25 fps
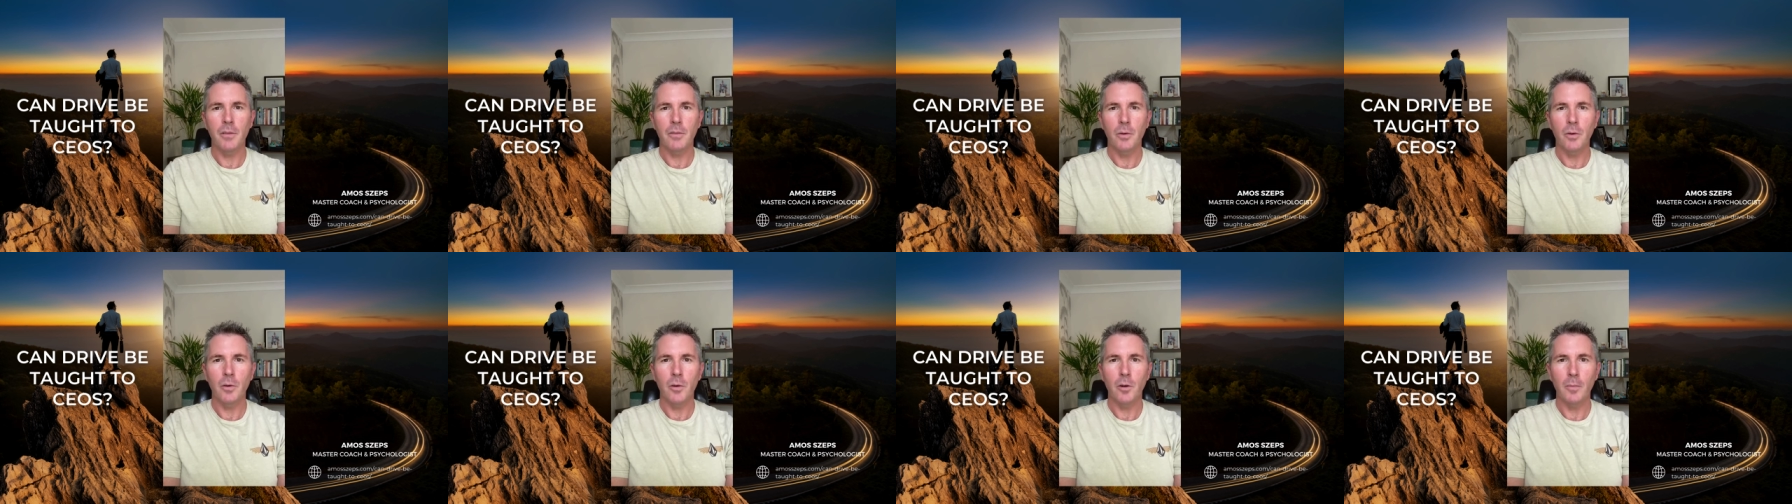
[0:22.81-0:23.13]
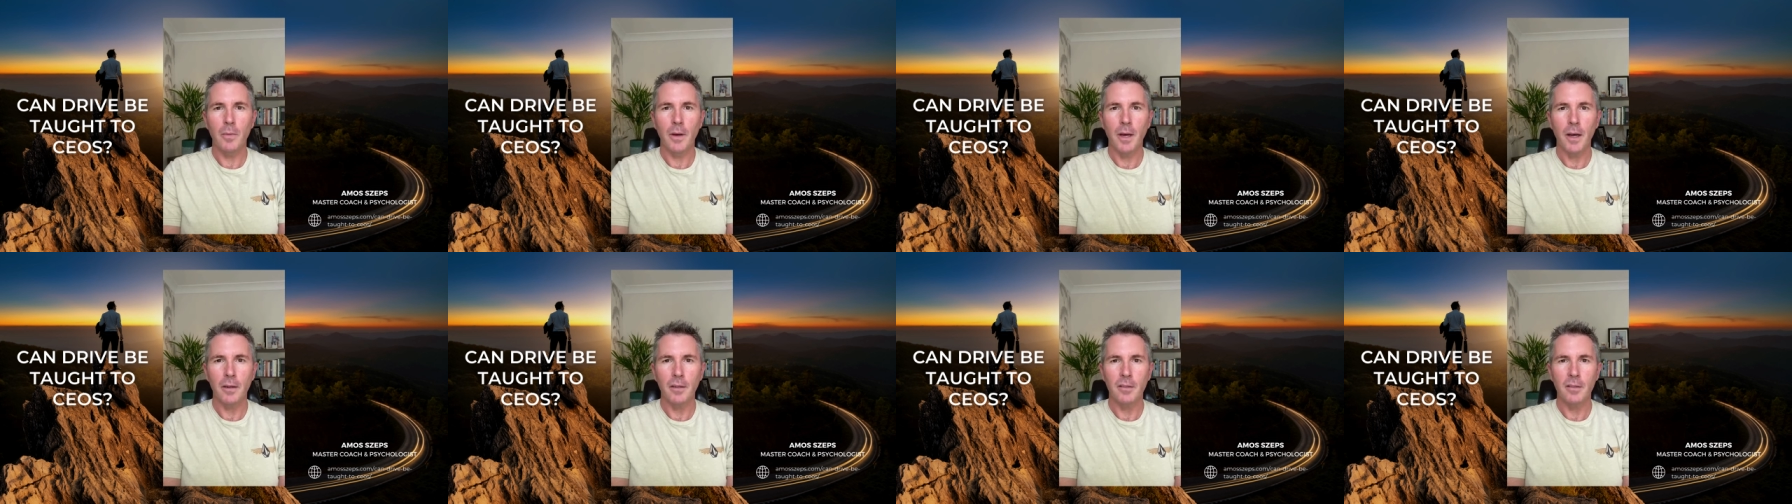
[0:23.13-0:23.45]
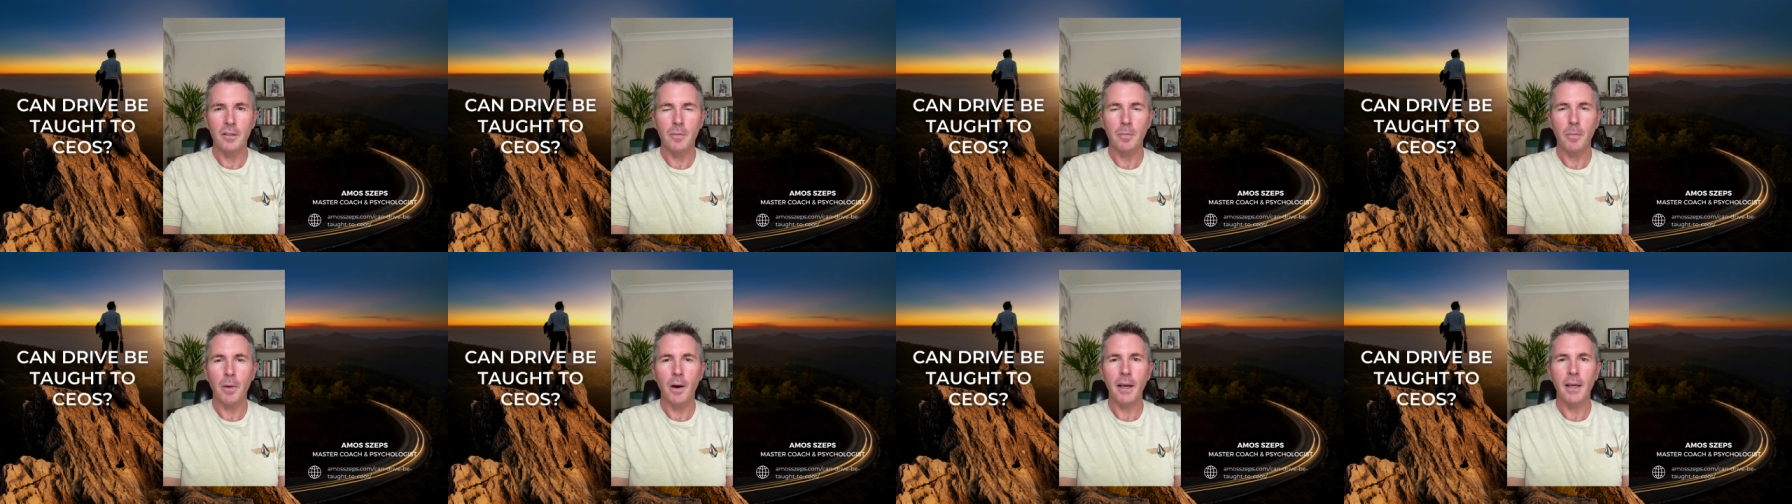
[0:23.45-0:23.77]
talk about
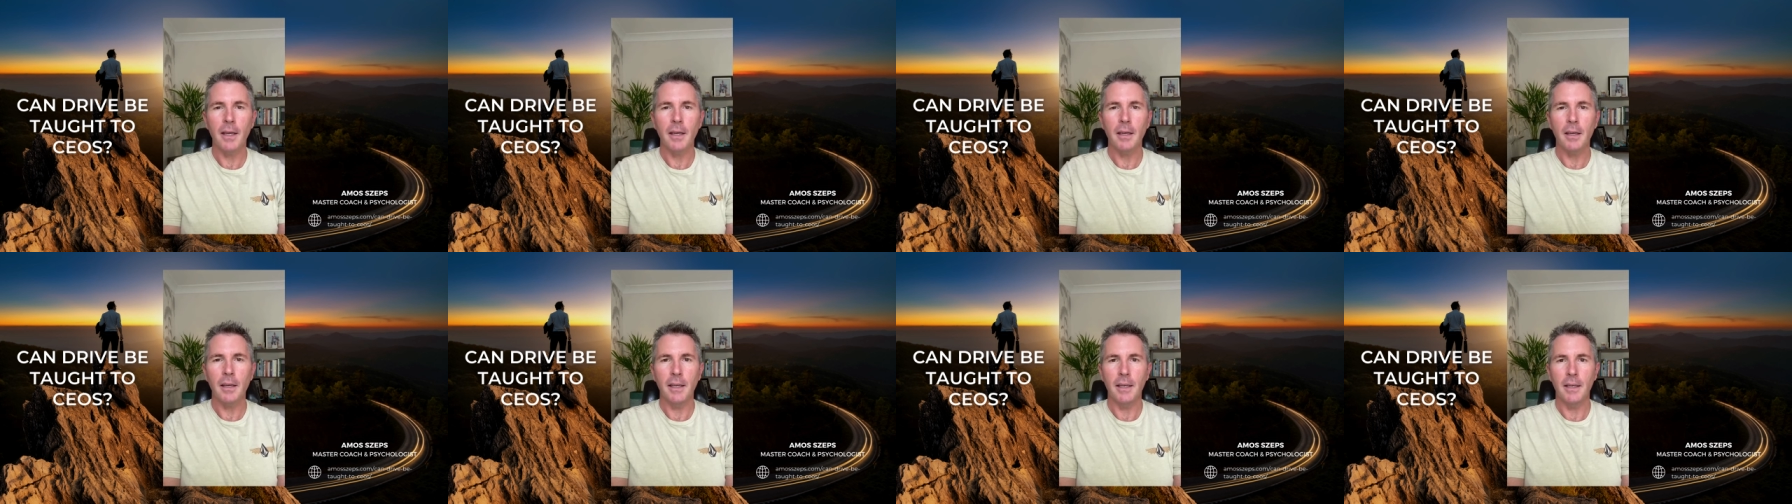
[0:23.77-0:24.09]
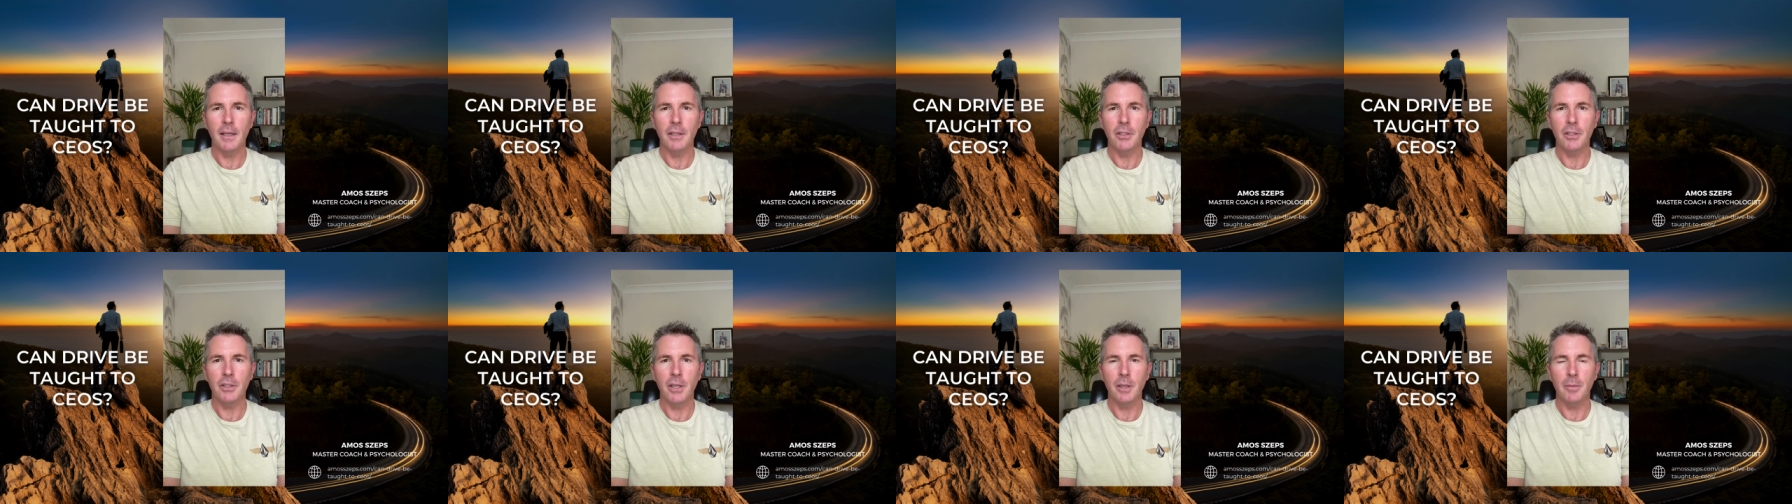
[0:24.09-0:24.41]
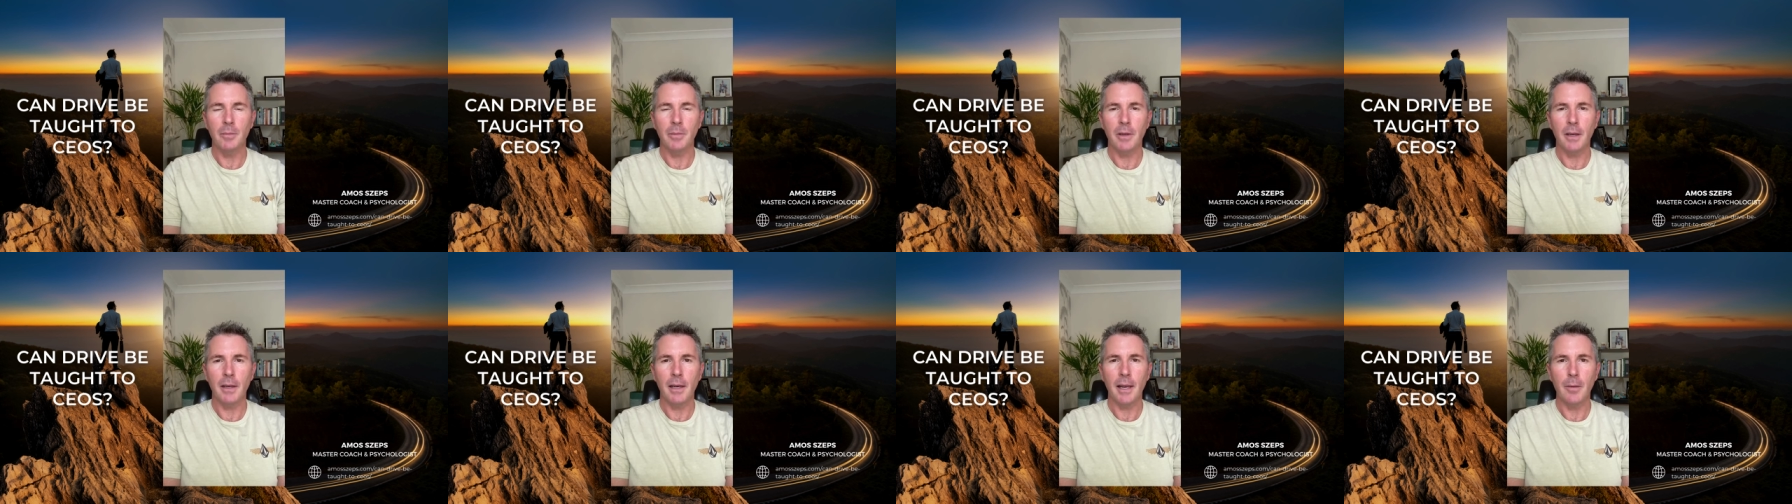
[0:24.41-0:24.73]
spike
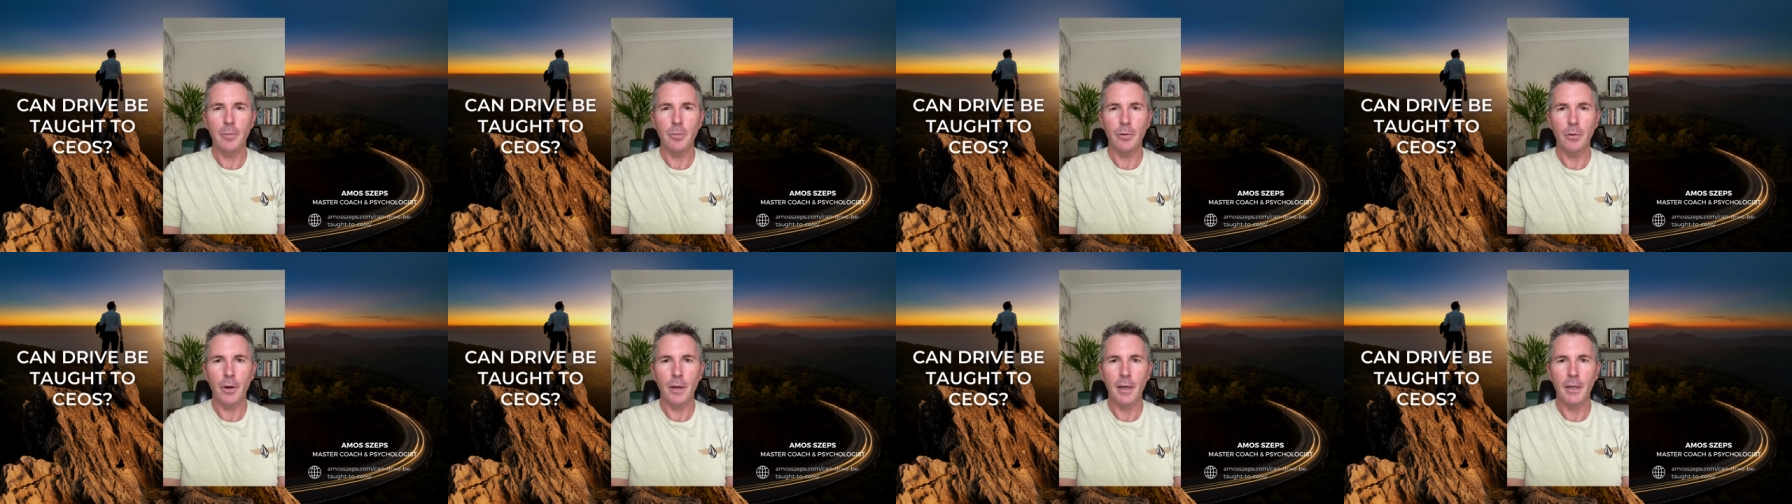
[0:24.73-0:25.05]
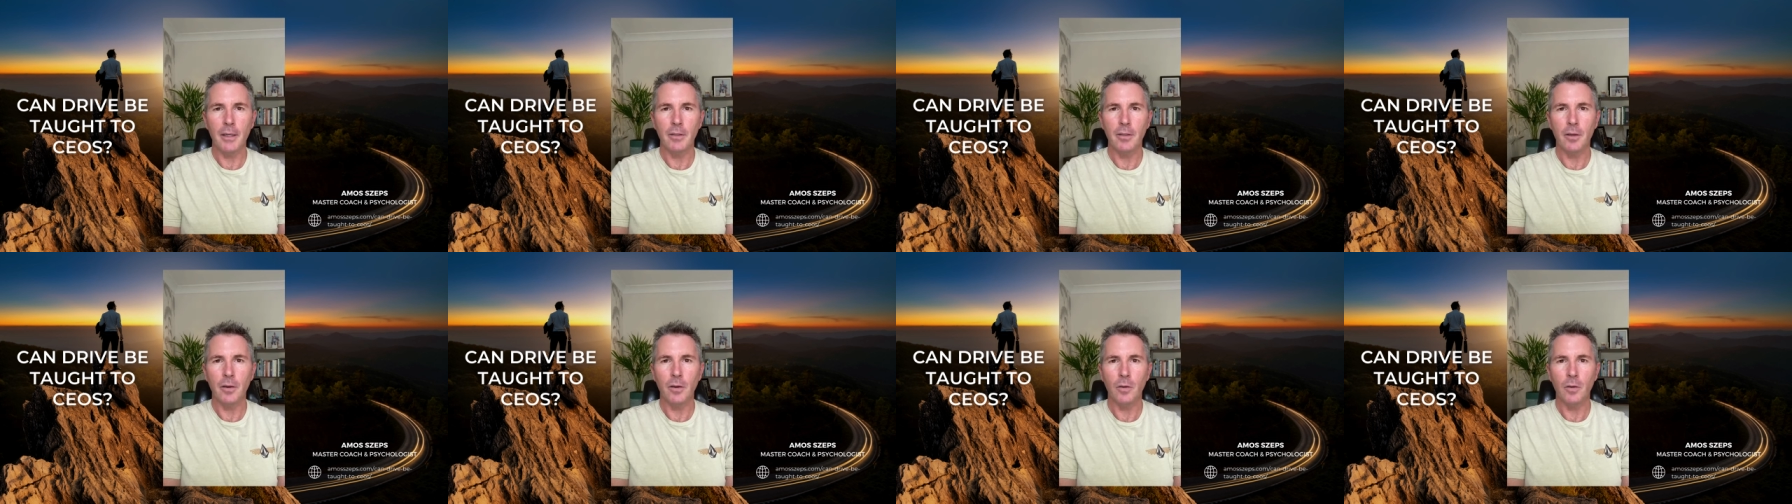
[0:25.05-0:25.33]
leadership and elaborate